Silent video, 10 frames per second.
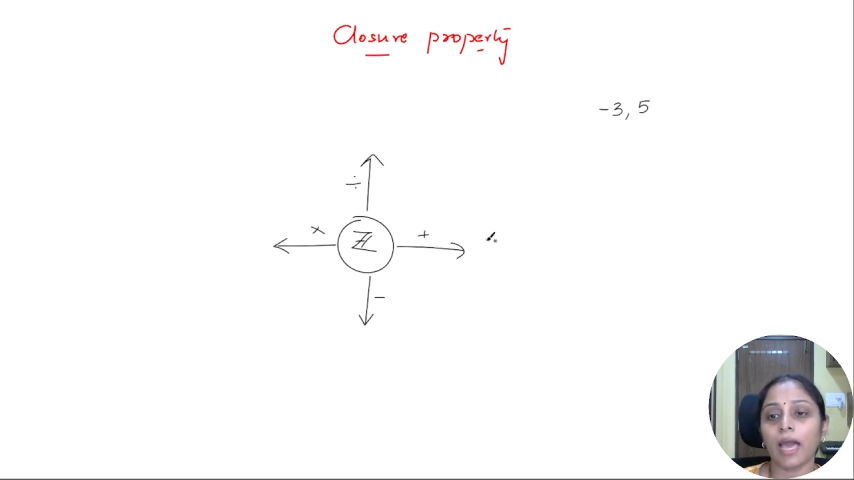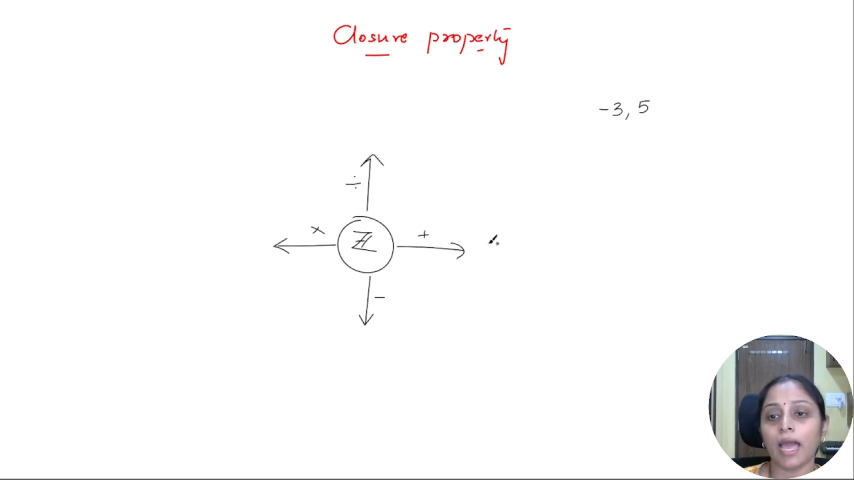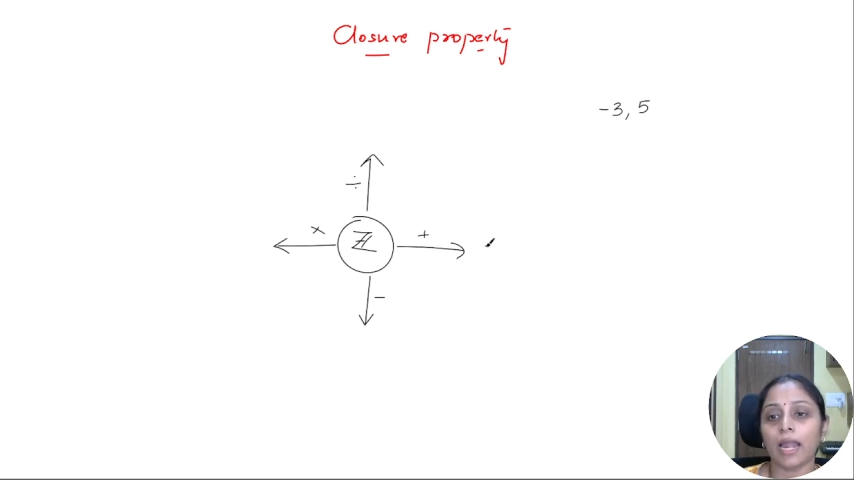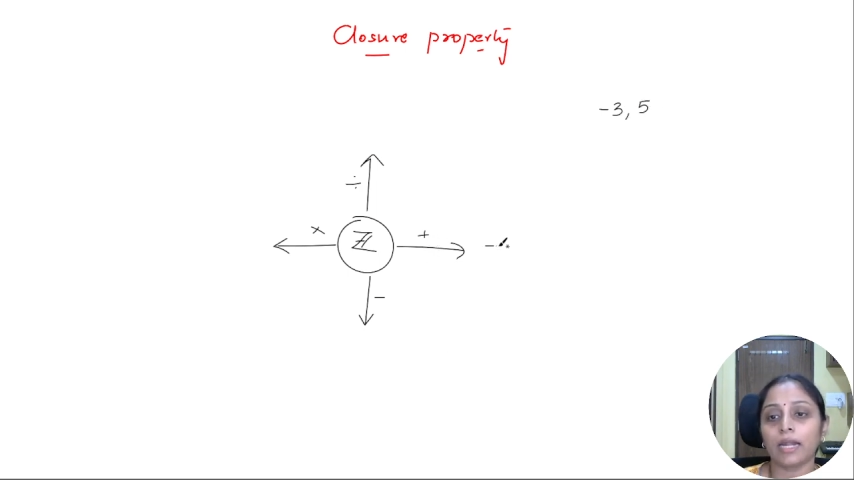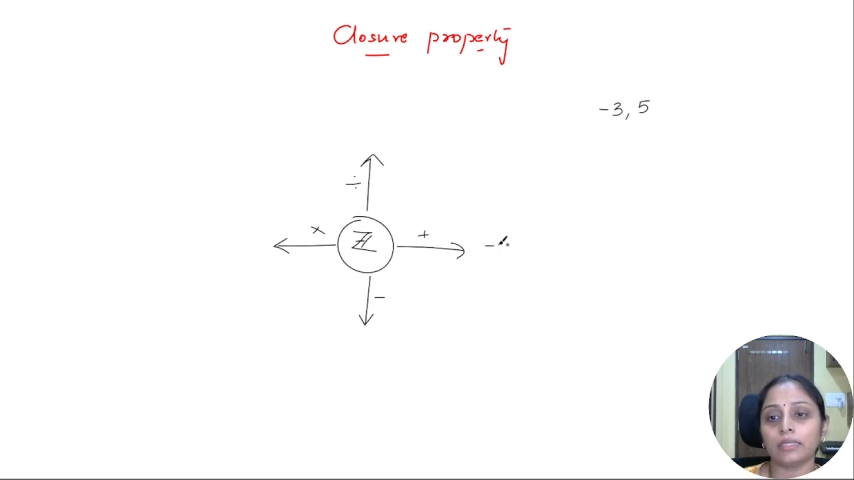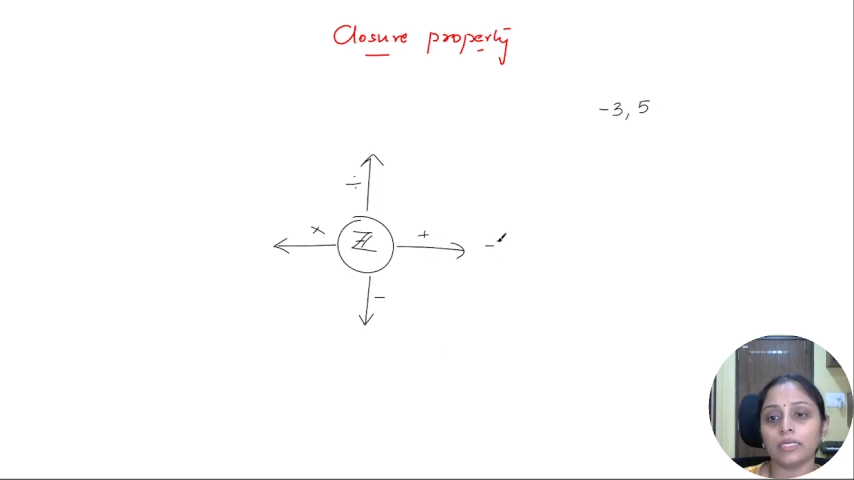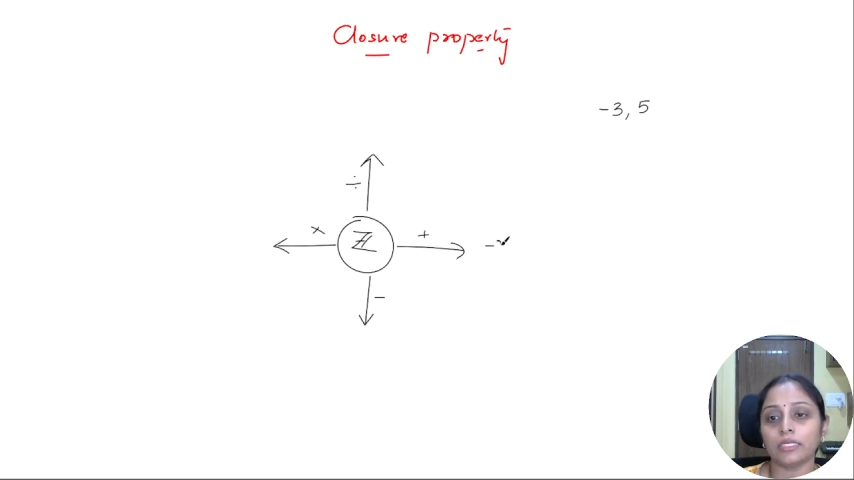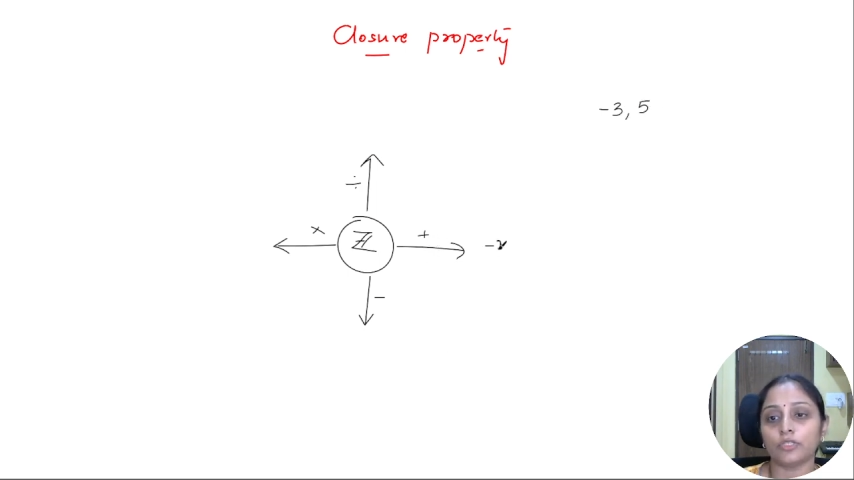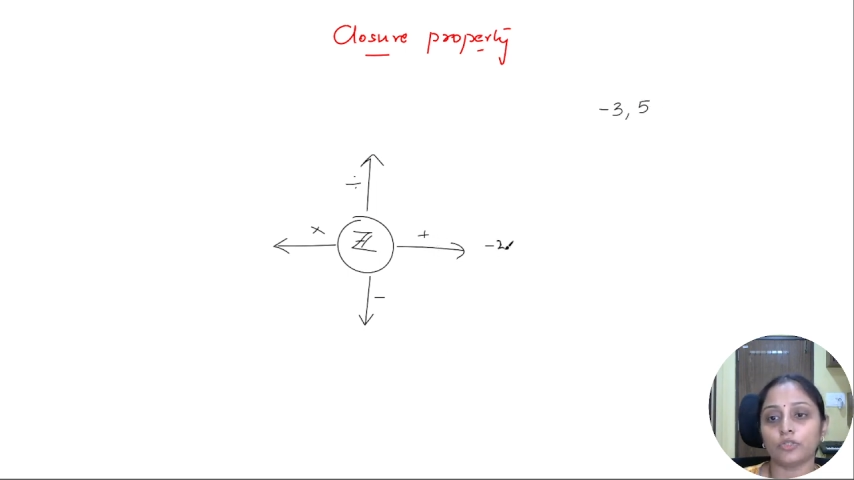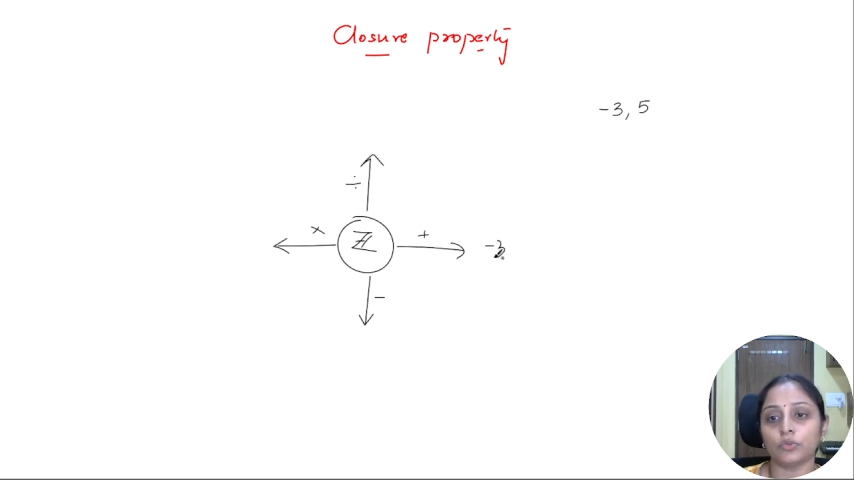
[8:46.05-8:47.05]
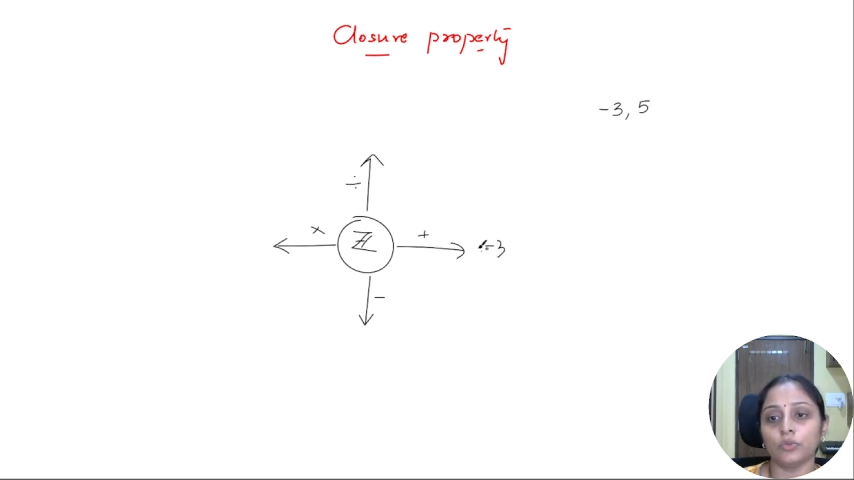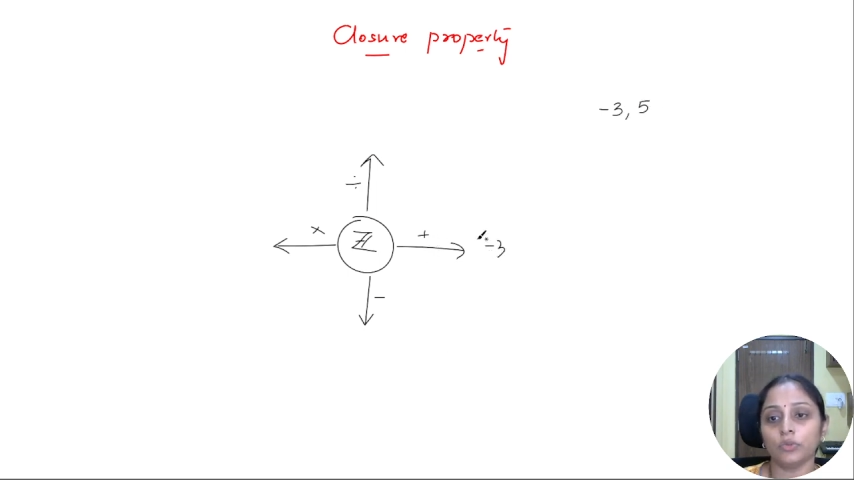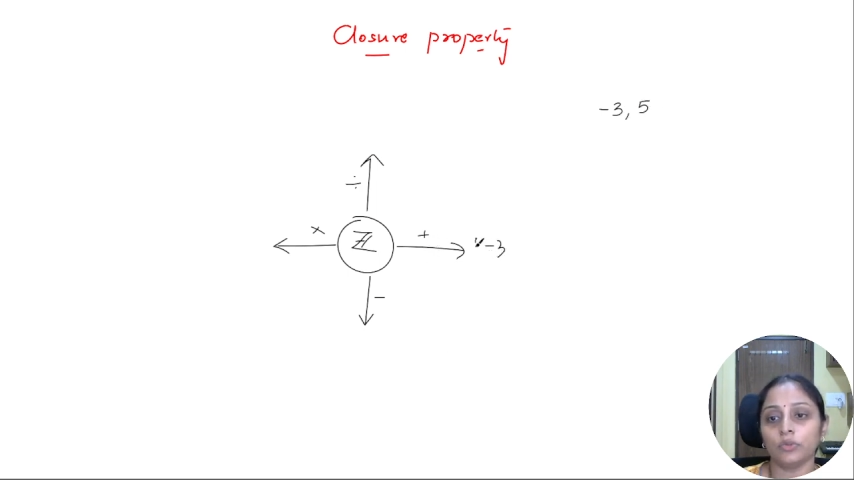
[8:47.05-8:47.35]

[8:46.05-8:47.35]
add these 2,